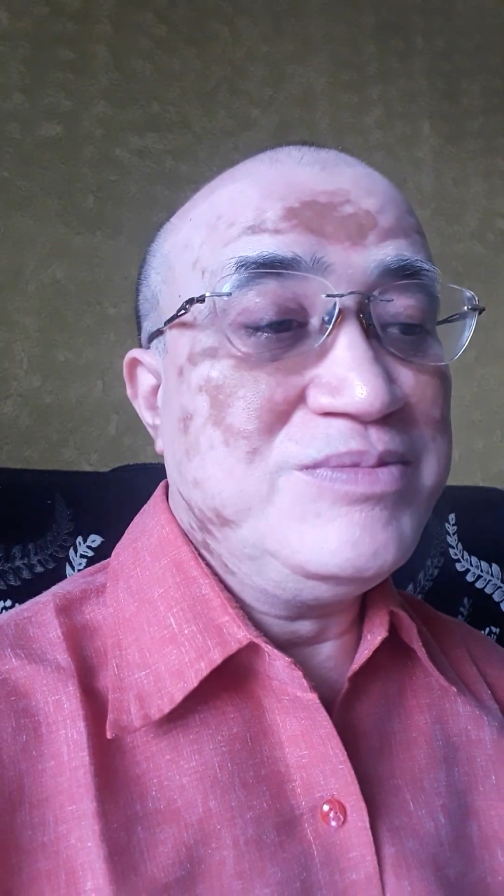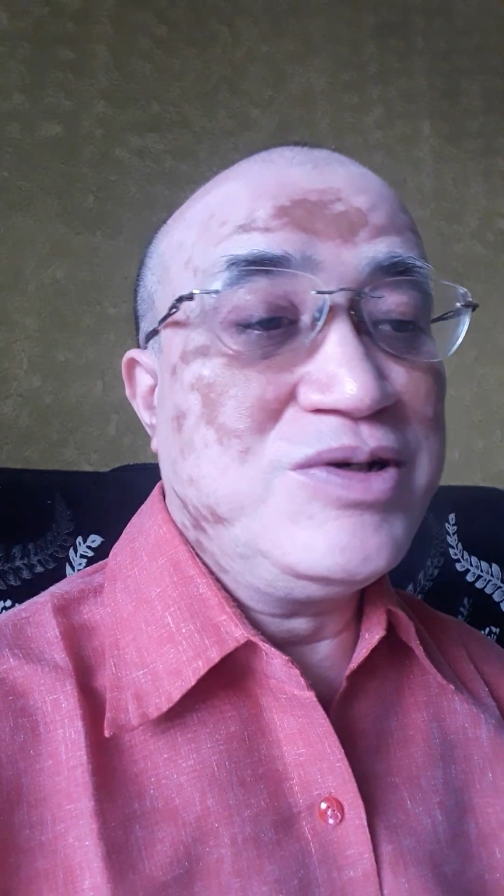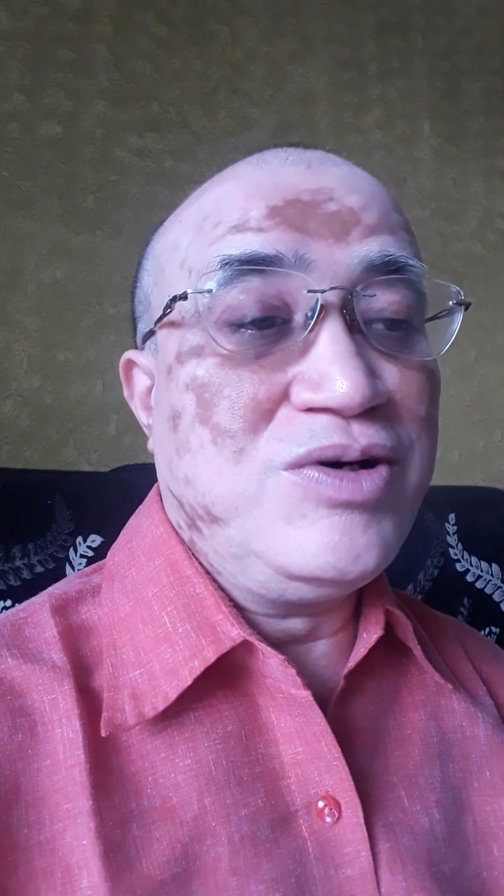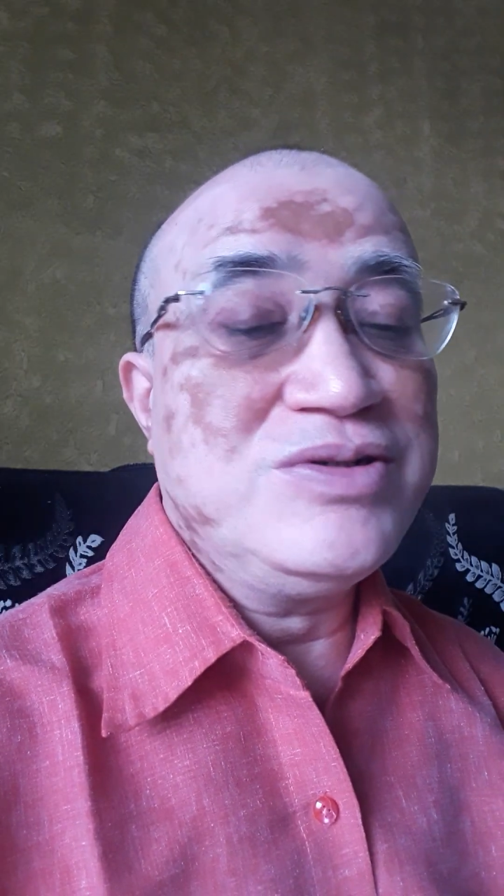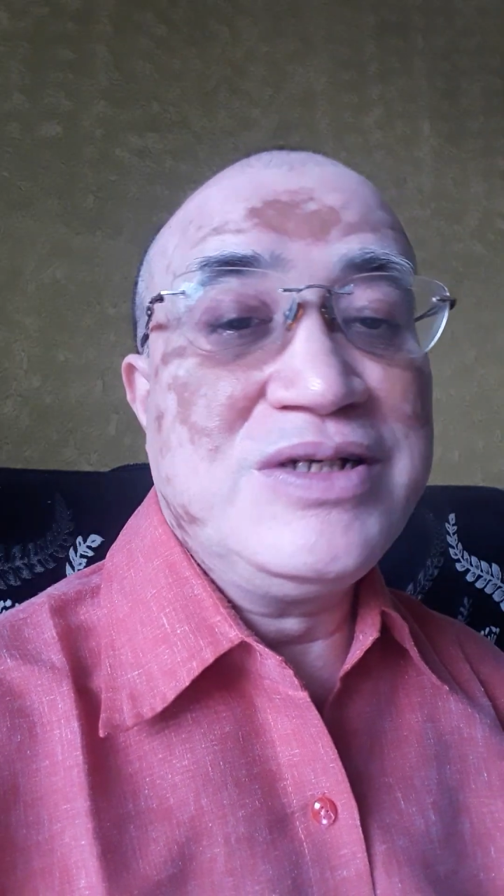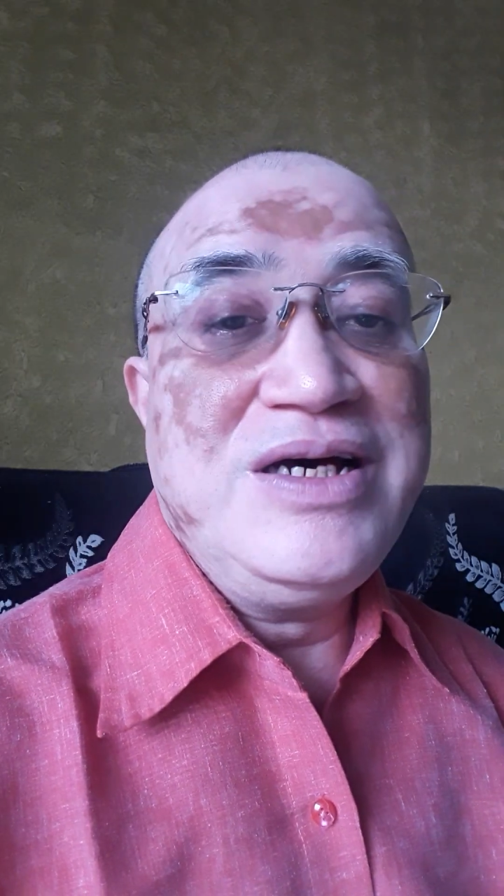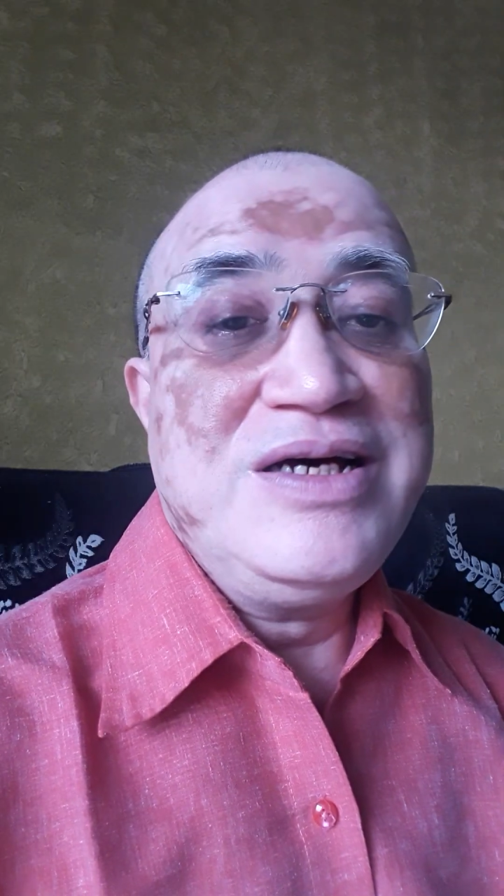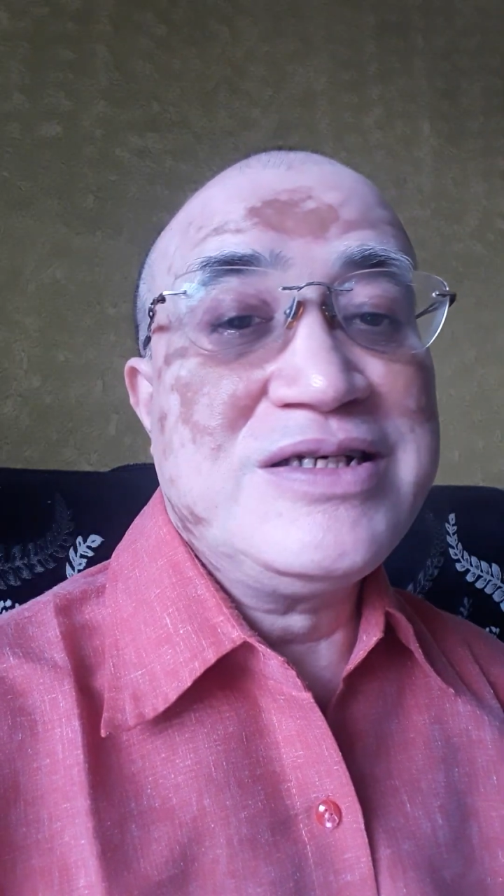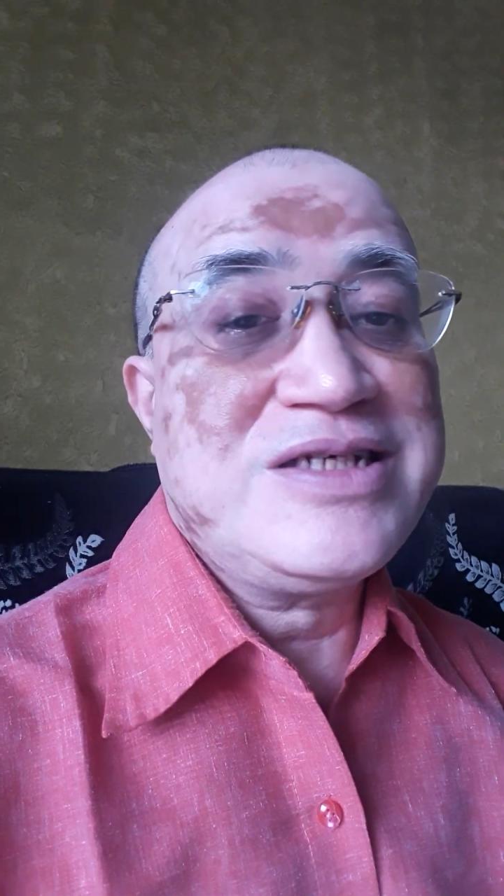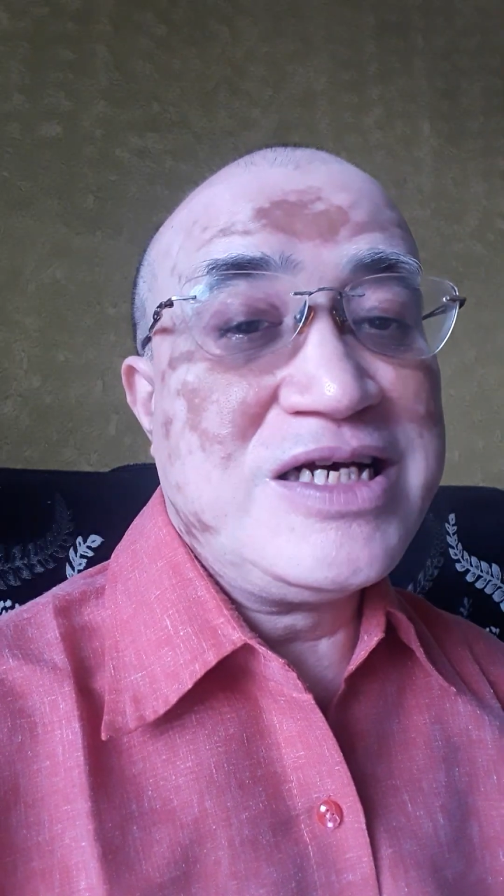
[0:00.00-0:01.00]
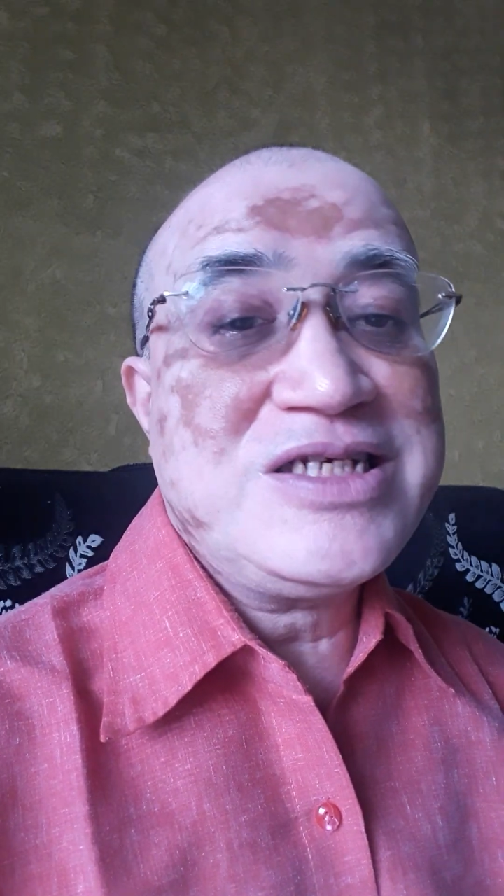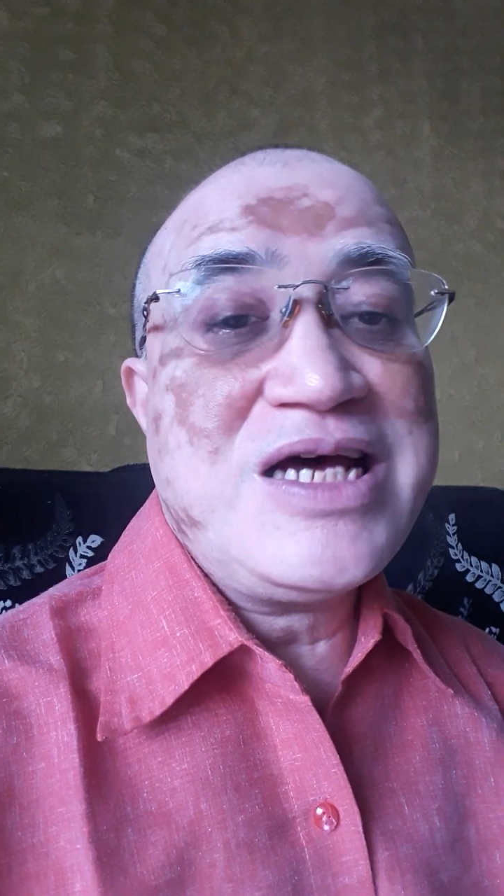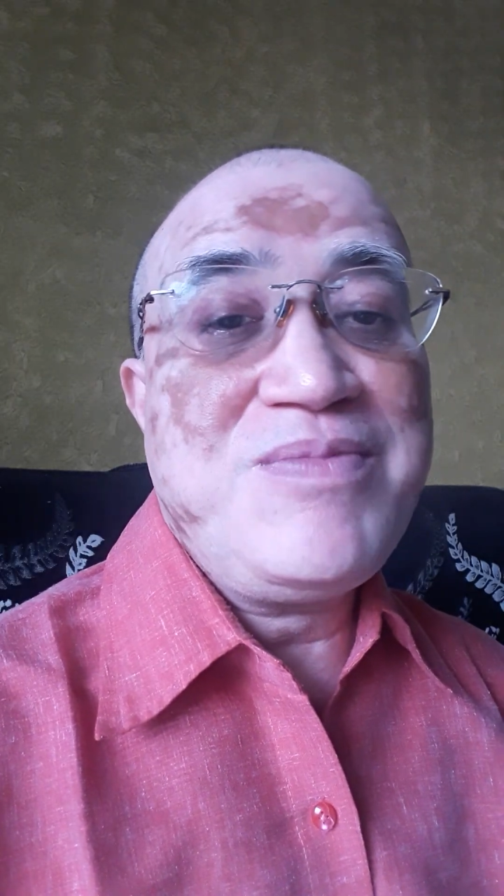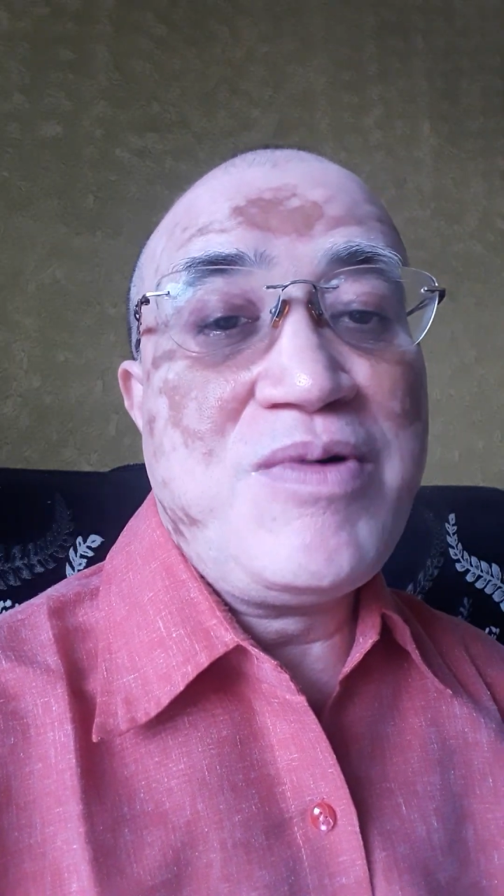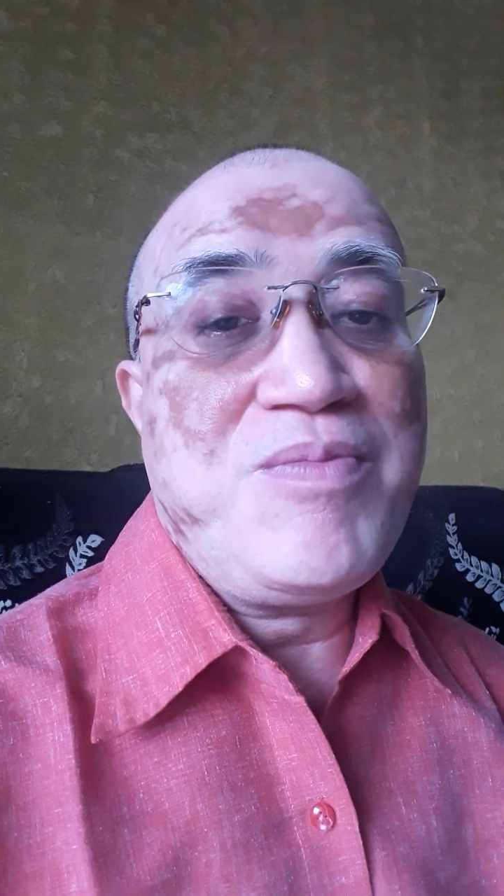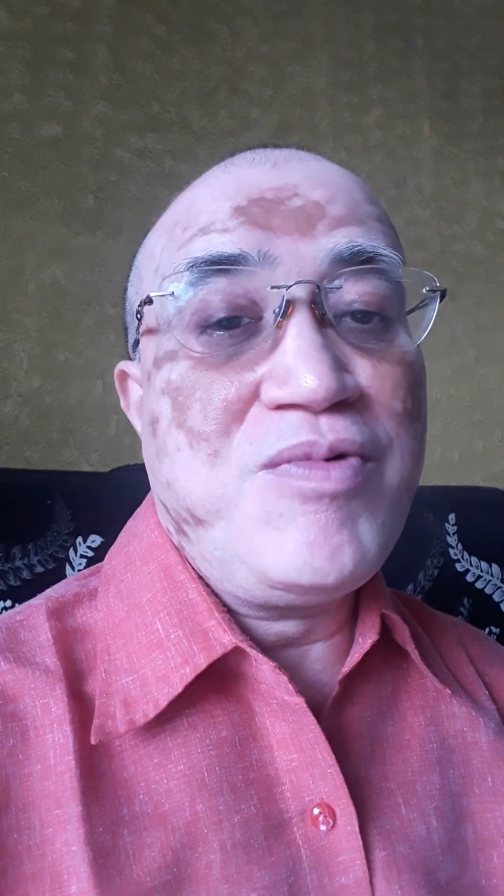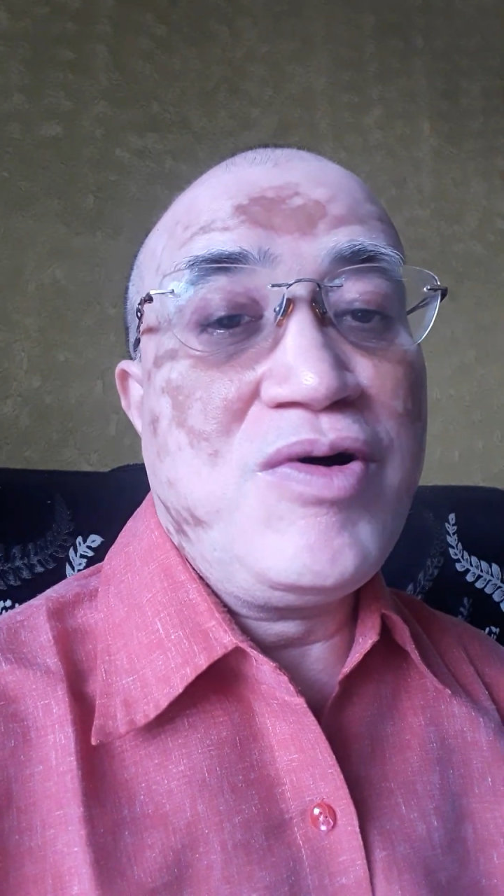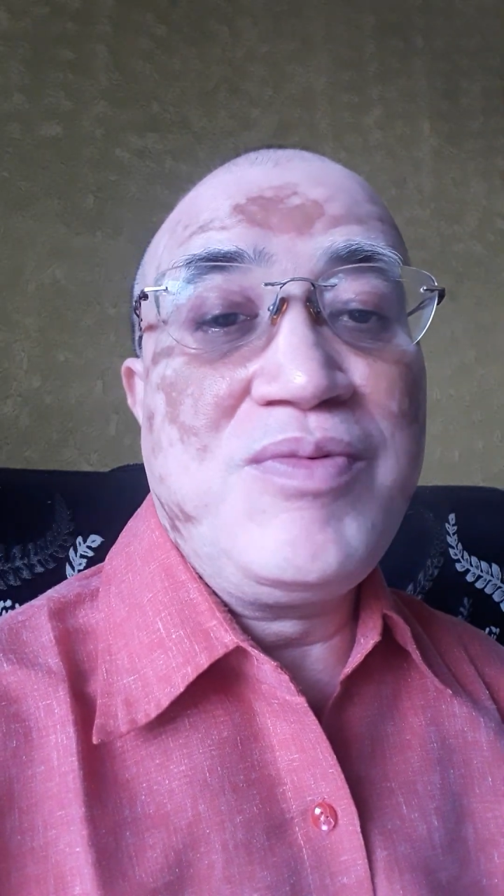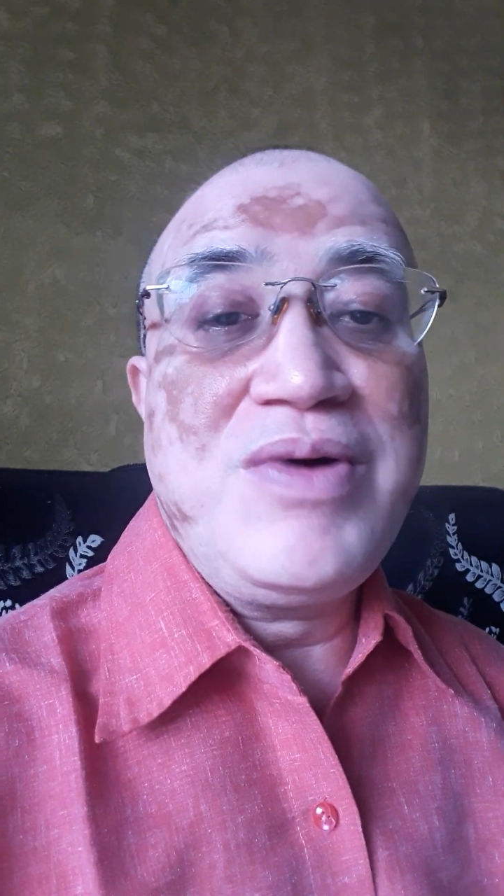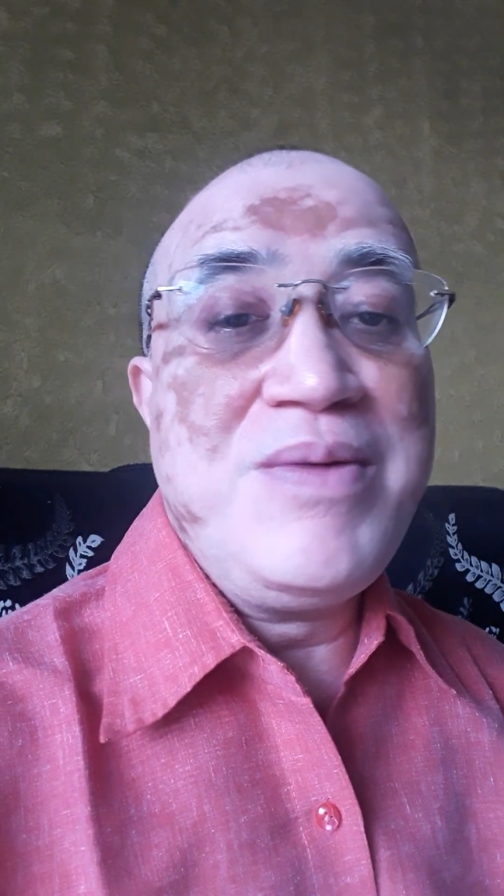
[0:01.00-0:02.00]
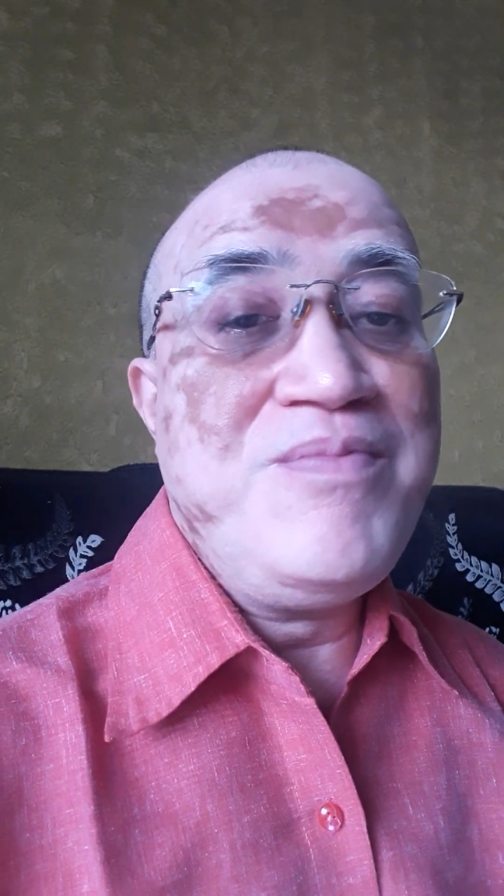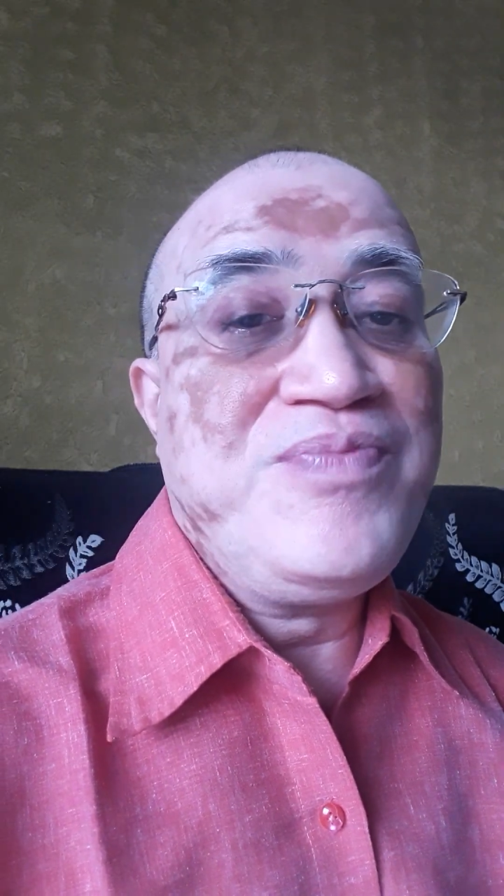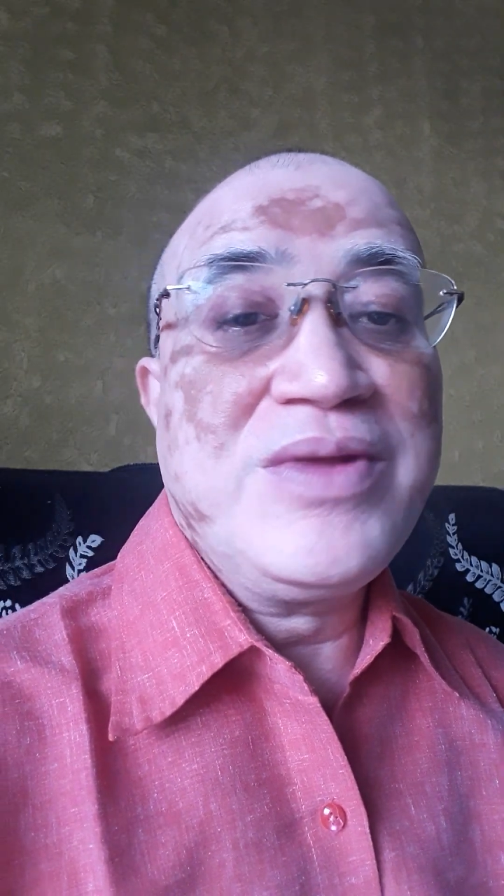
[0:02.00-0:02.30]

because such type of problem